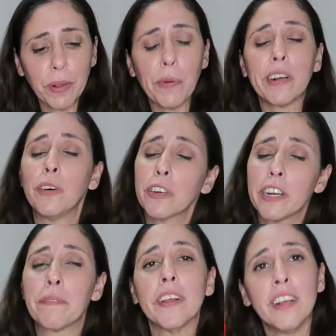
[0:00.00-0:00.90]
Well,
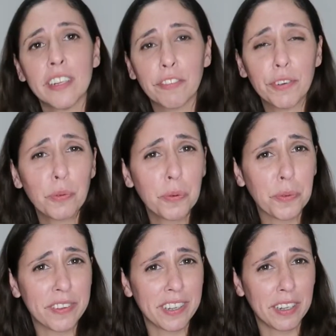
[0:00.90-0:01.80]
okay, the first one
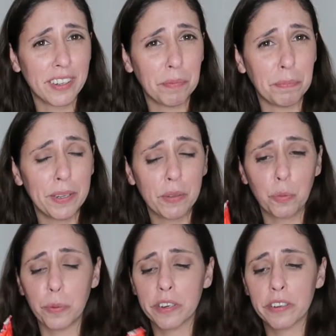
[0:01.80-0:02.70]
was like a bit
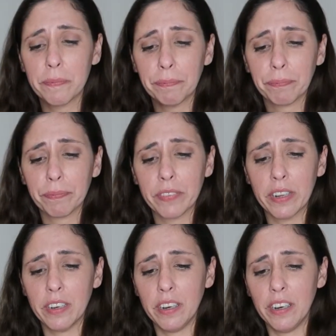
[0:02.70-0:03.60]
weird
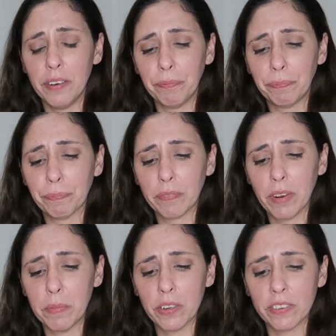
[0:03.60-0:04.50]

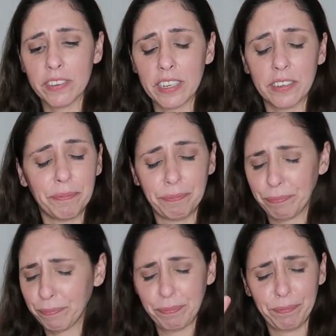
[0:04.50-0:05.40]
because it's like
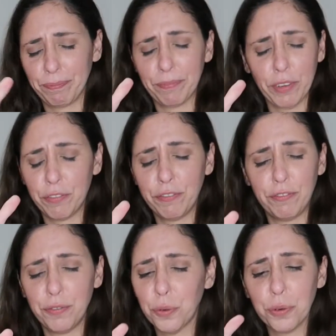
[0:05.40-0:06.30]

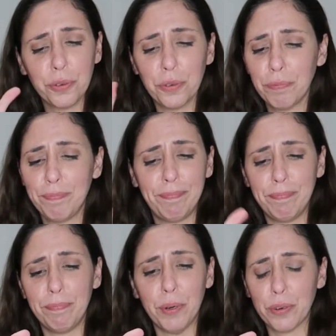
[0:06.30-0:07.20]
full
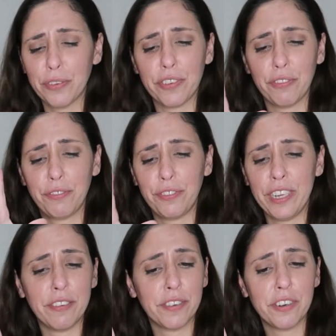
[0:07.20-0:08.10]
burst of
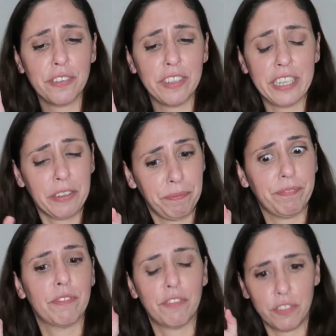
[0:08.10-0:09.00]
flavor, like
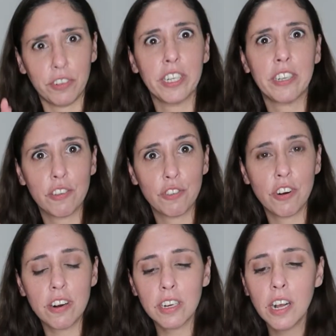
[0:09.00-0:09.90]
really
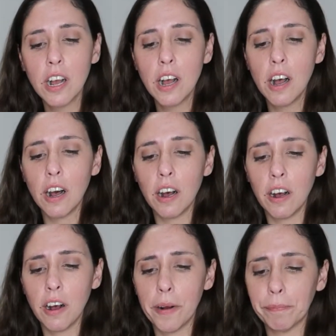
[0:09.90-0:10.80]
strong,
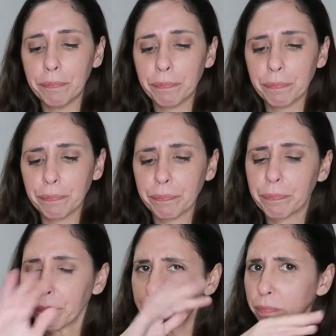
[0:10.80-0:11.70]
but
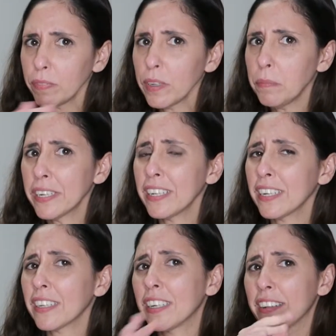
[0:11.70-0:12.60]
then
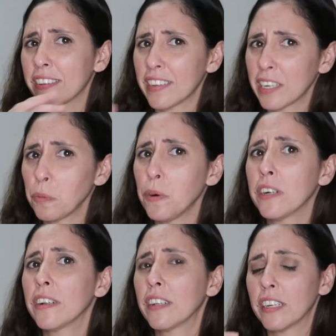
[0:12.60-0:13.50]
like in the second
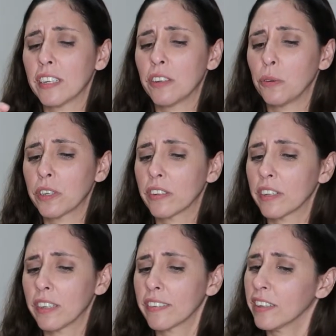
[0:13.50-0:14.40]
one, like you can
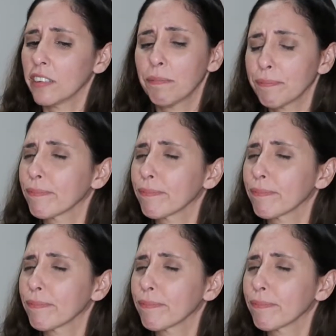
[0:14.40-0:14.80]
like say